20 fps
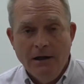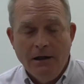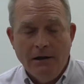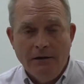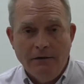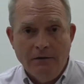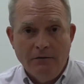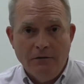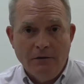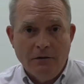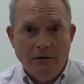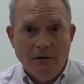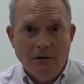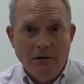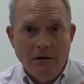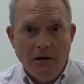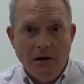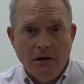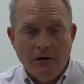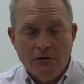And these are
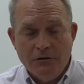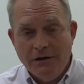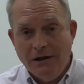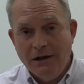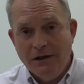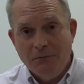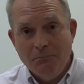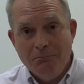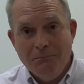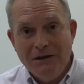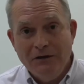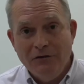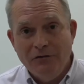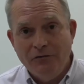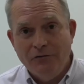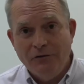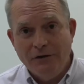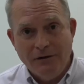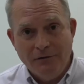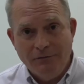largely
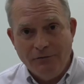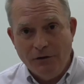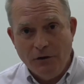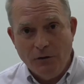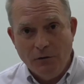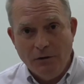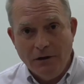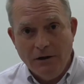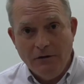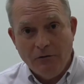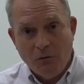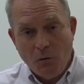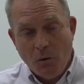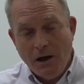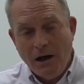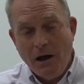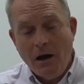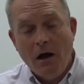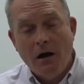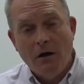administrative units,
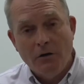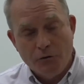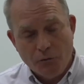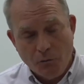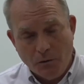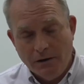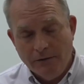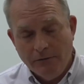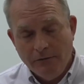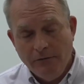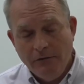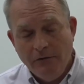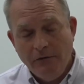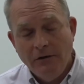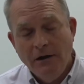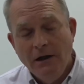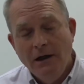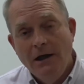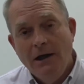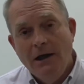quite large
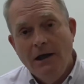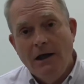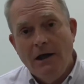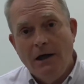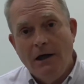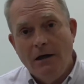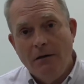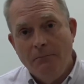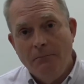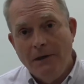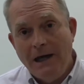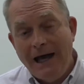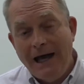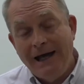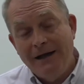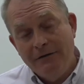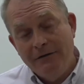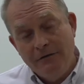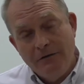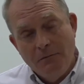ones, um,
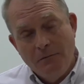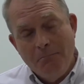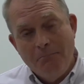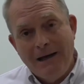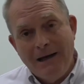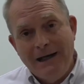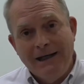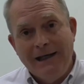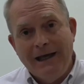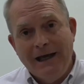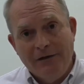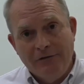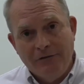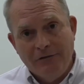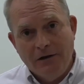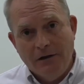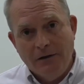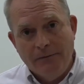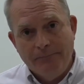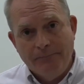and
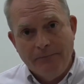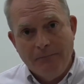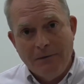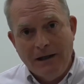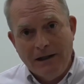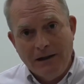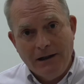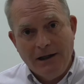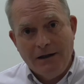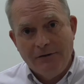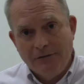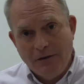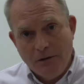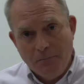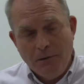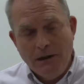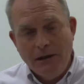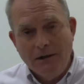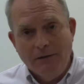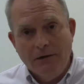Madagascar, Madagascar
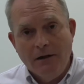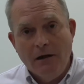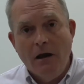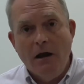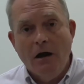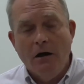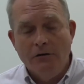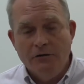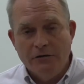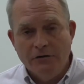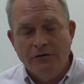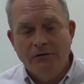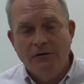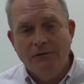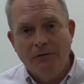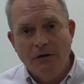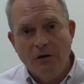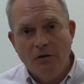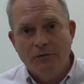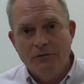being the largest
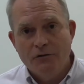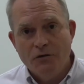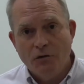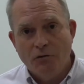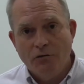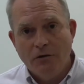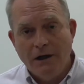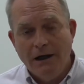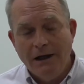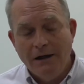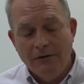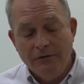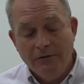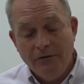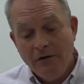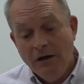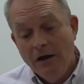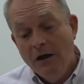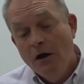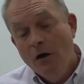of the offshore
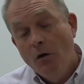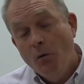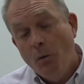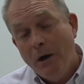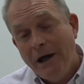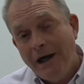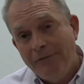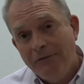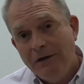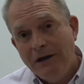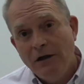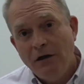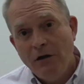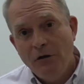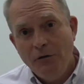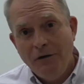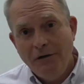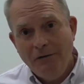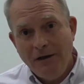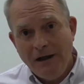islands. We haven't
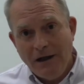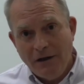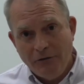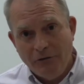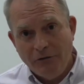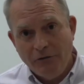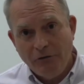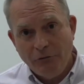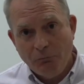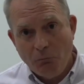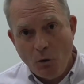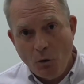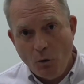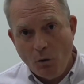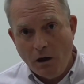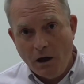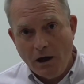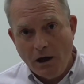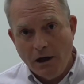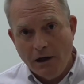included the other
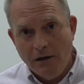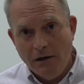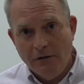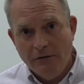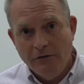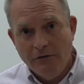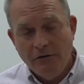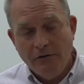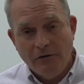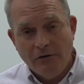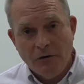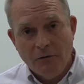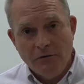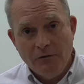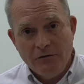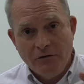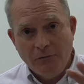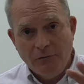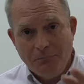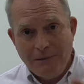smaller islands, so it's
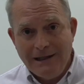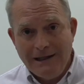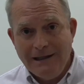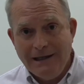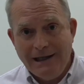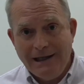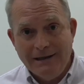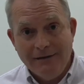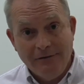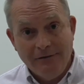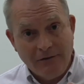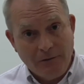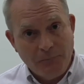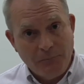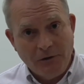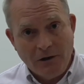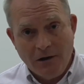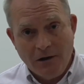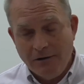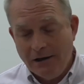just mainland sub
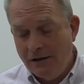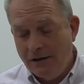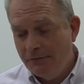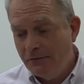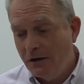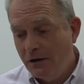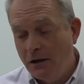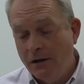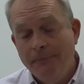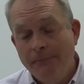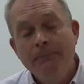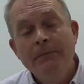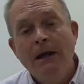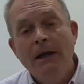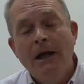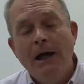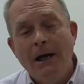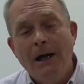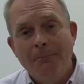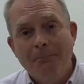Saharan Africa
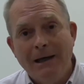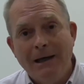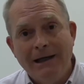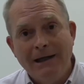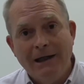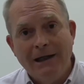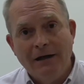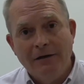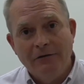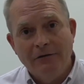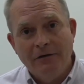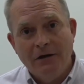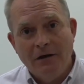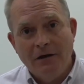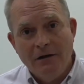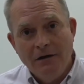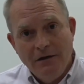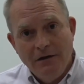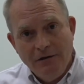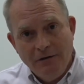and Madagascar
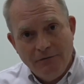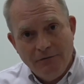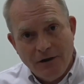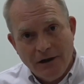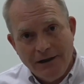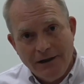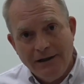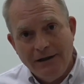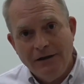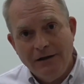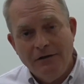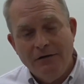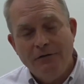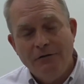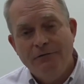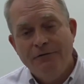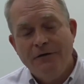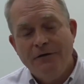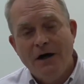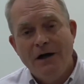divided into
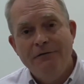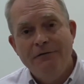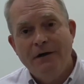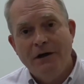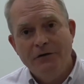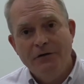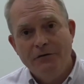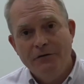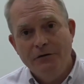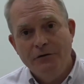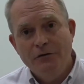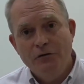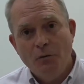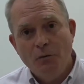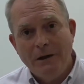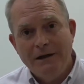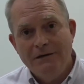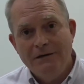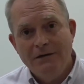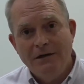
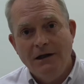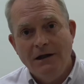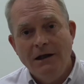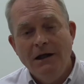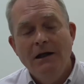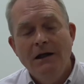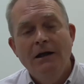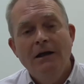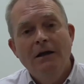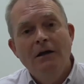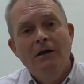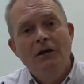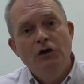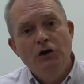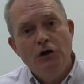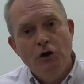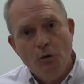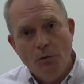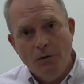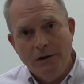520
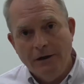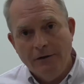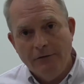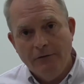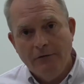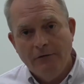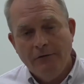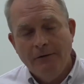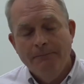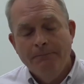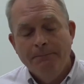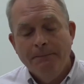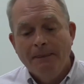units.